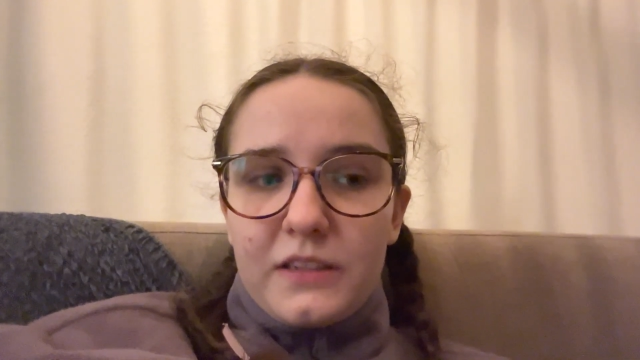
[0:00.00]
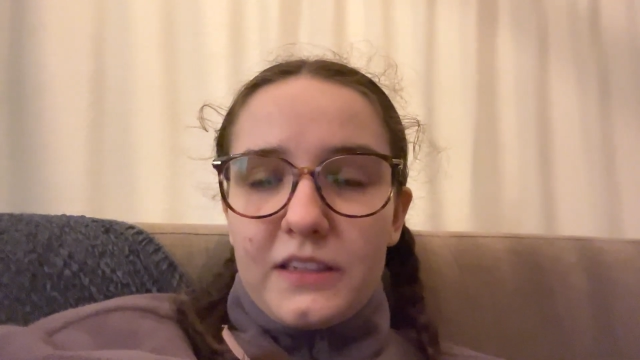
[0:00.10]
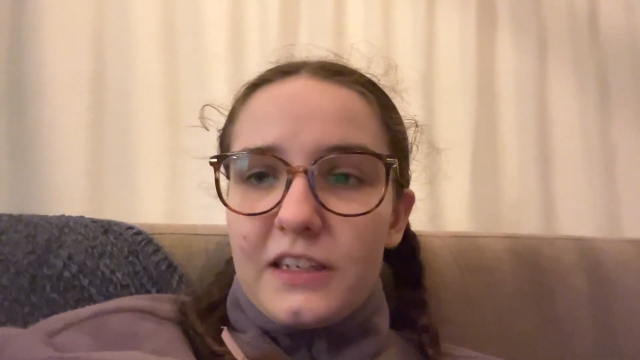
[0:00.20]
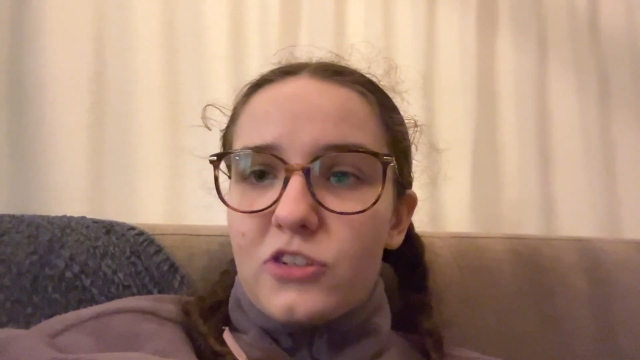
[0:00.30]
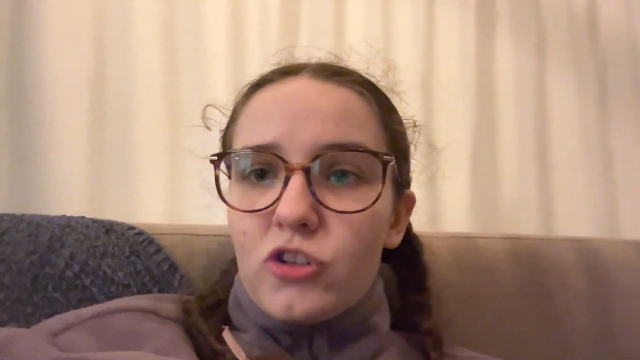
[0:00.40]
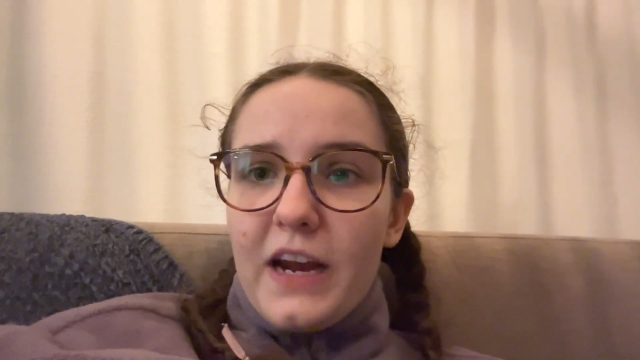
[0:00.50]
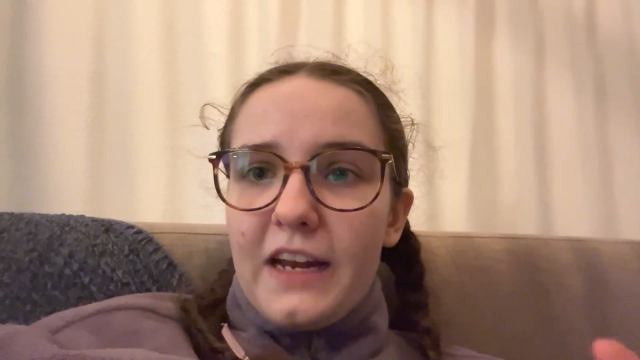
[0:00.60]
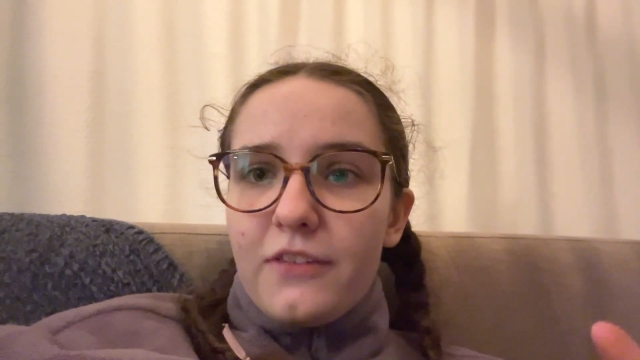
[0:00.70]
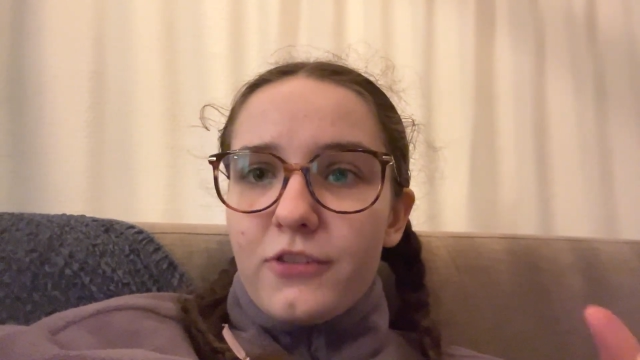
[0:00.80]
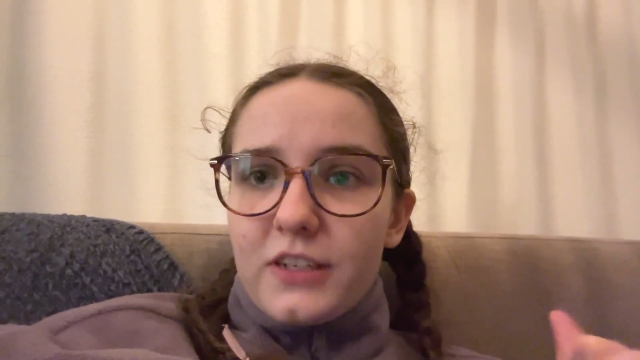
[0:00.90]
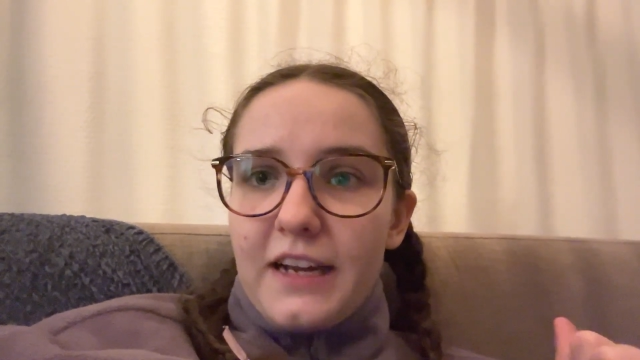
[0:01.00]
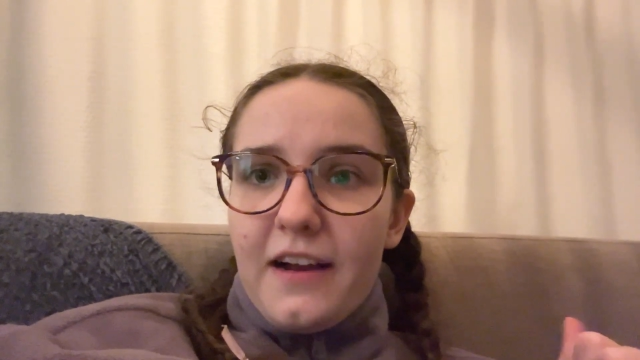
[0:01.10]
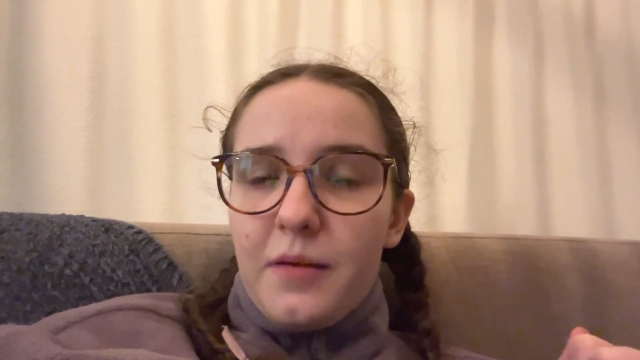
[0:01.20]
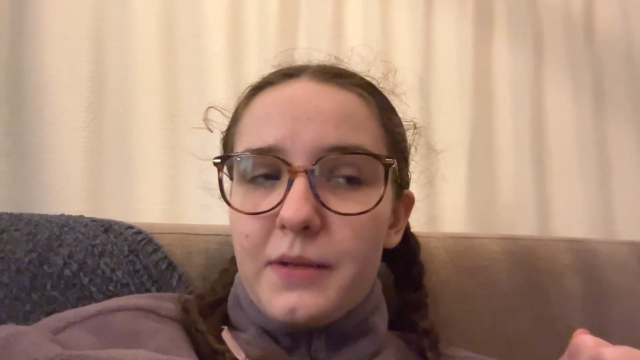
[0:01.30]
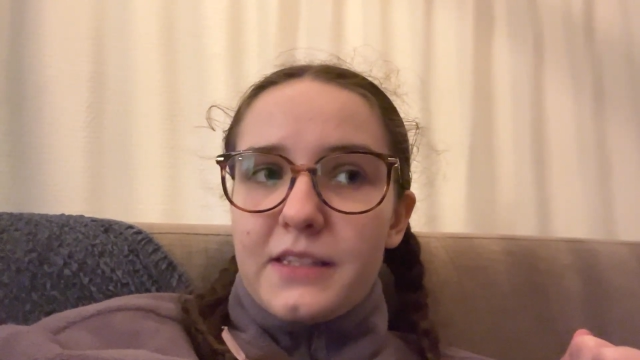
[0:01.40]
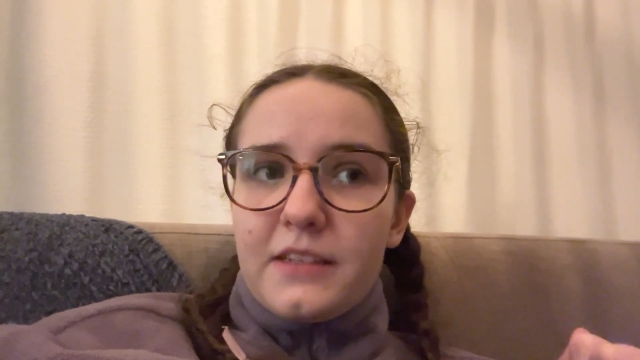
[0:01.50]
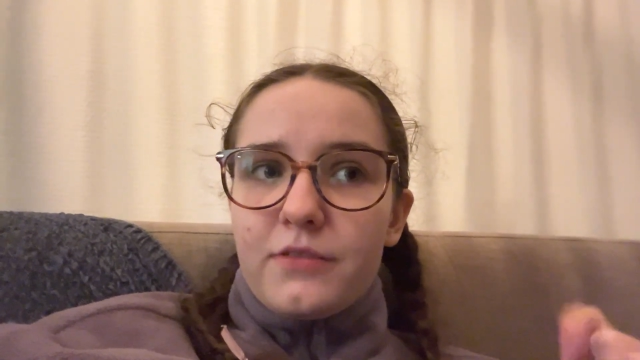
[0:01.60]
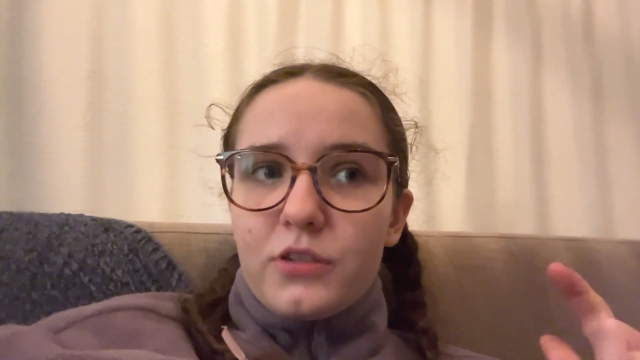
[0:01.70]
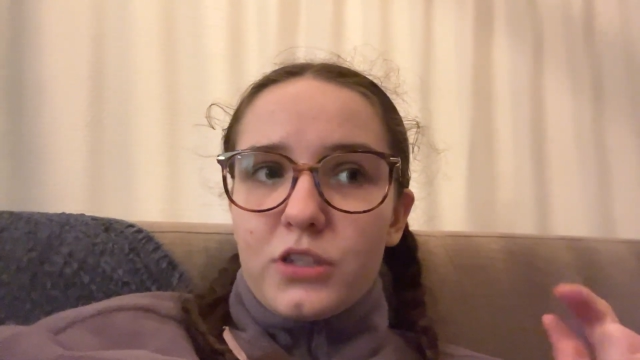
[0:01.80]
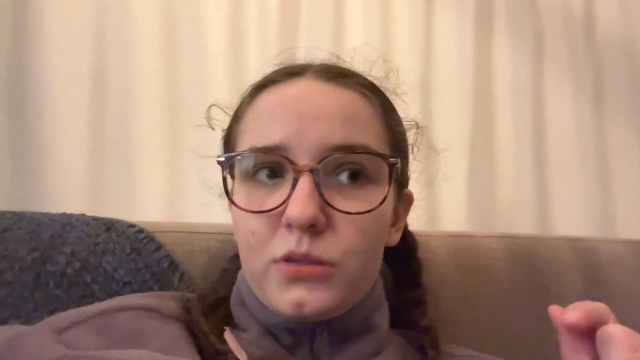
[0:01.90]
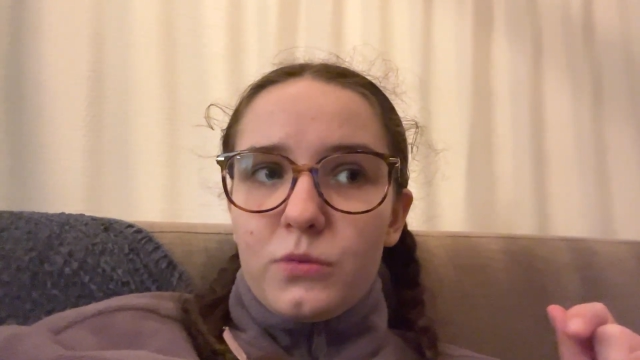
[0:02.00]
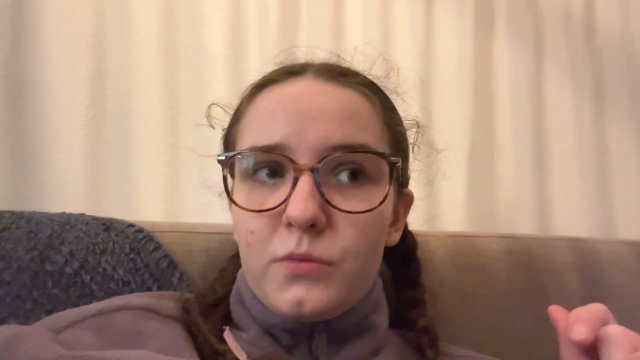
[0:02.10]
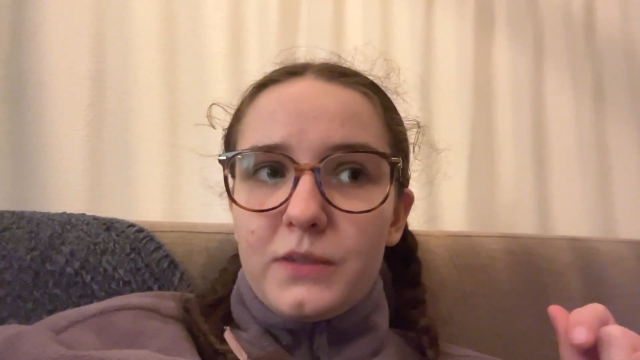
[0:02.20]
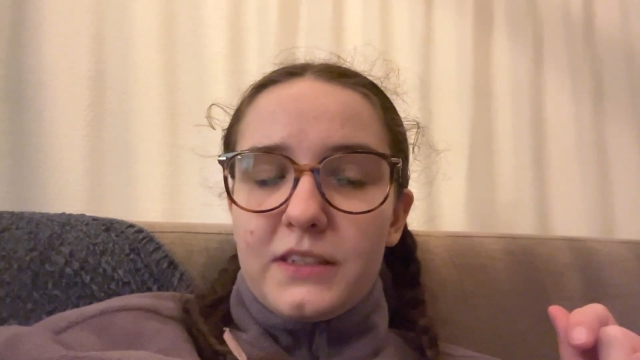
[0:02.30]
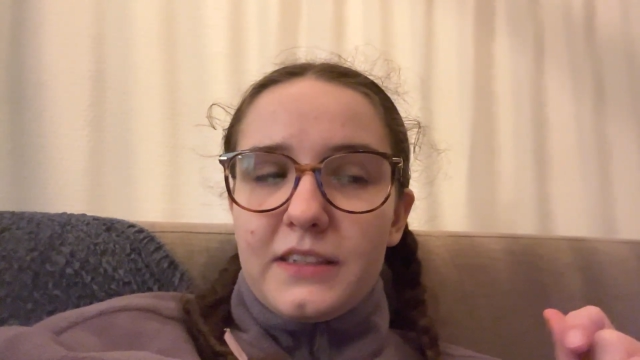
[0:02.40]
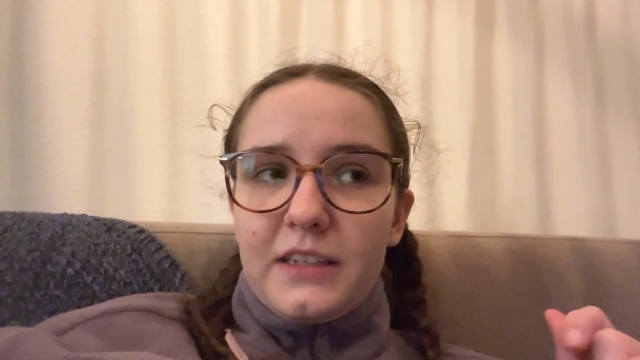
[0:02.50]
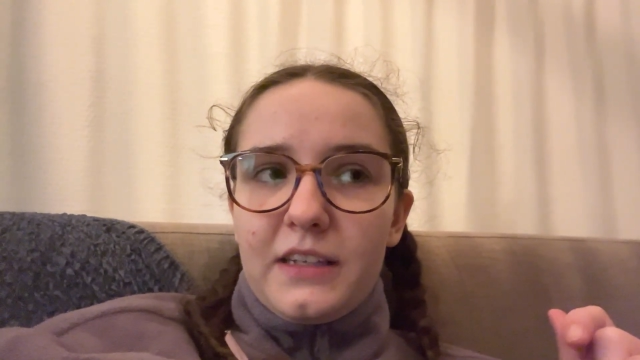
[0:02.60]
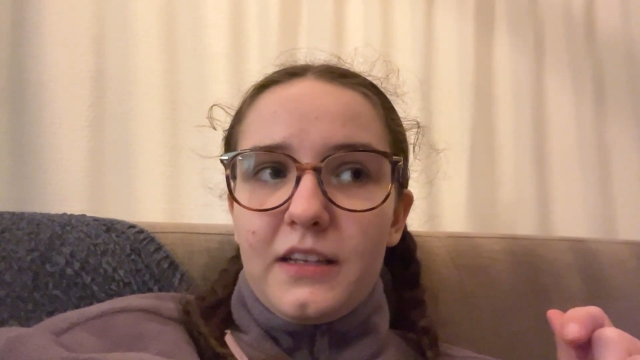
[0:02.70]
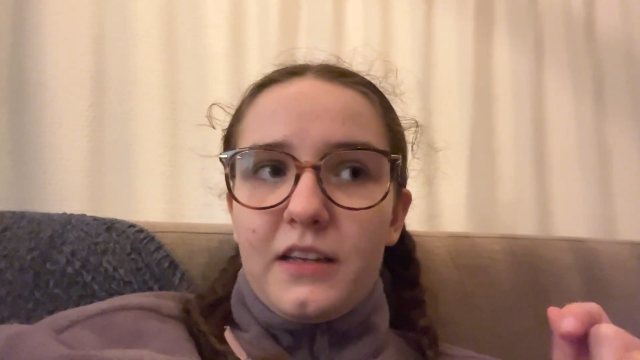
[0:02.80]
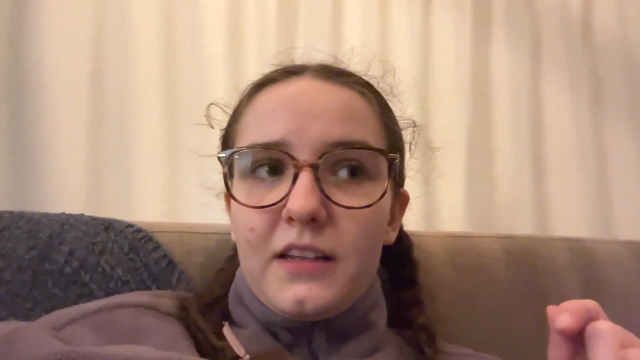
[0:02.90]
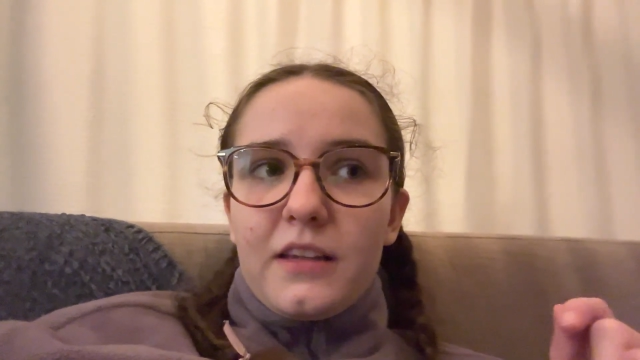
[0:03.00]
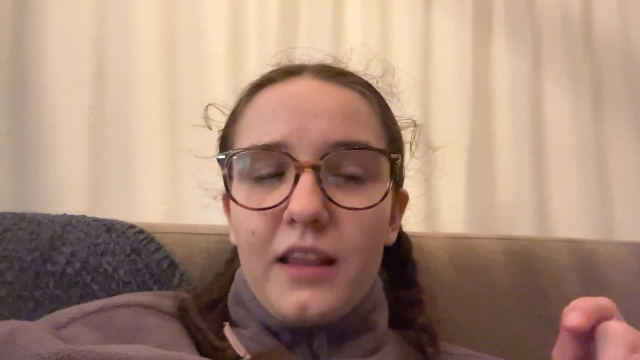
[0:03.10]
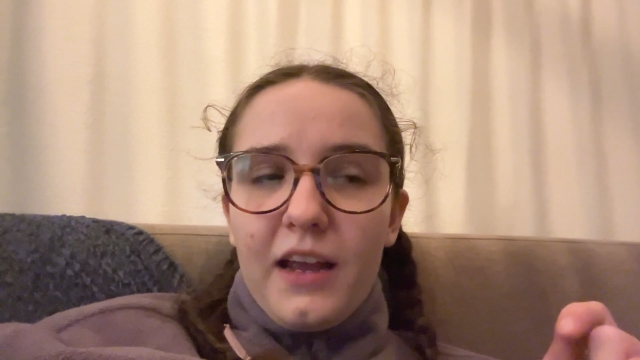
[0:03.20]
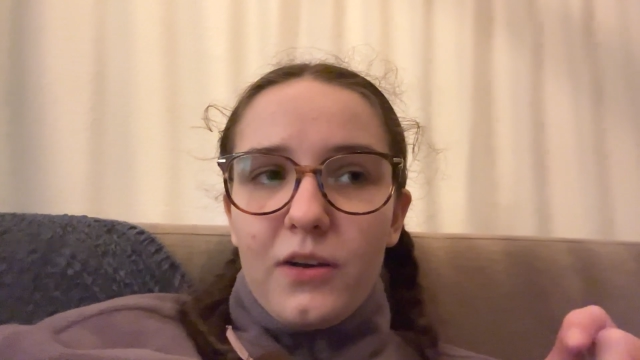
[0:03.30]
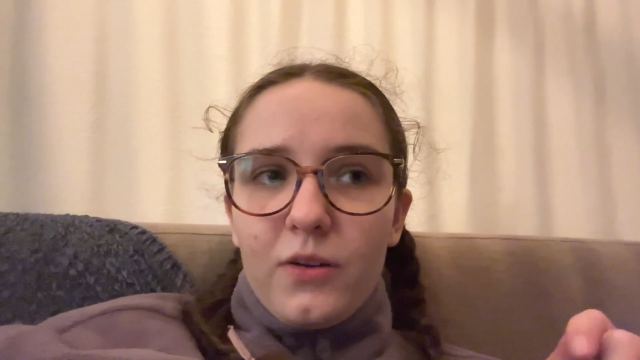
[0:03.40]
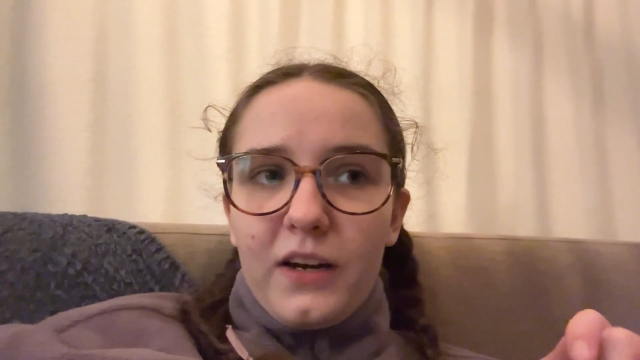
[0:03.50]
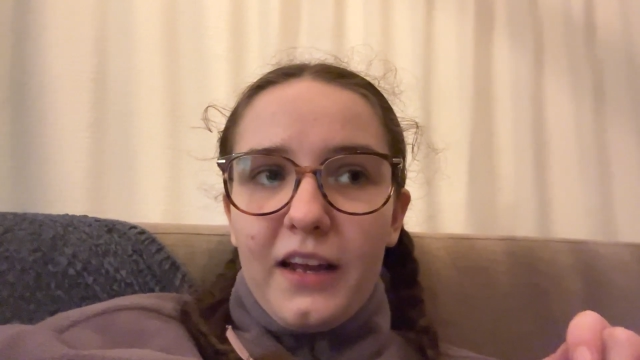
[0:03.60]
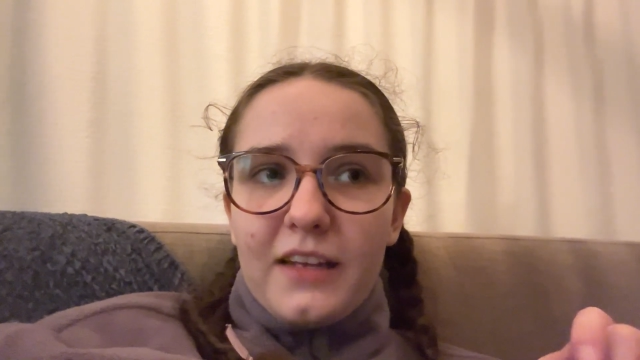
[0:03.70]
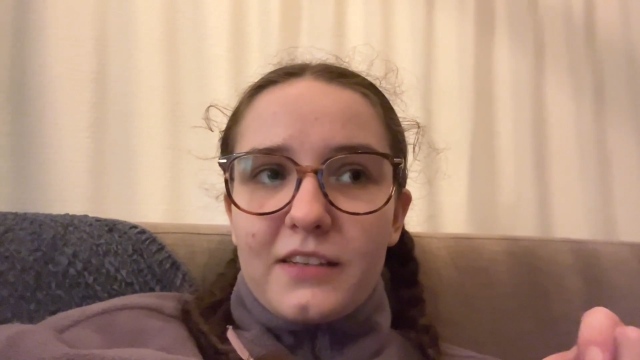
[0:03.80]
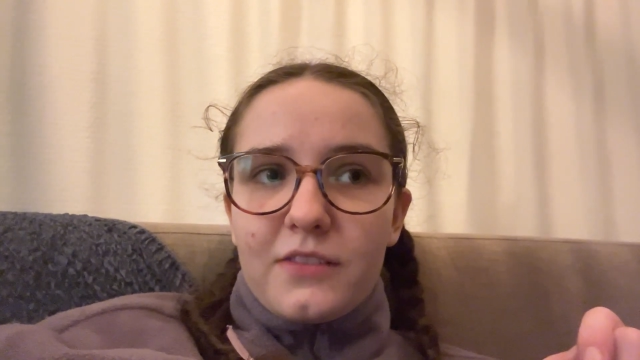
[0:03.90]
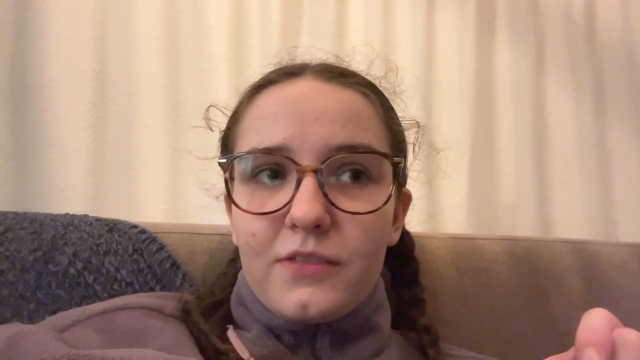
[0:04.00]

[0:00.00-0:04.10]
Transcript: Did a trade for a Terry PC for a June PC that I had organised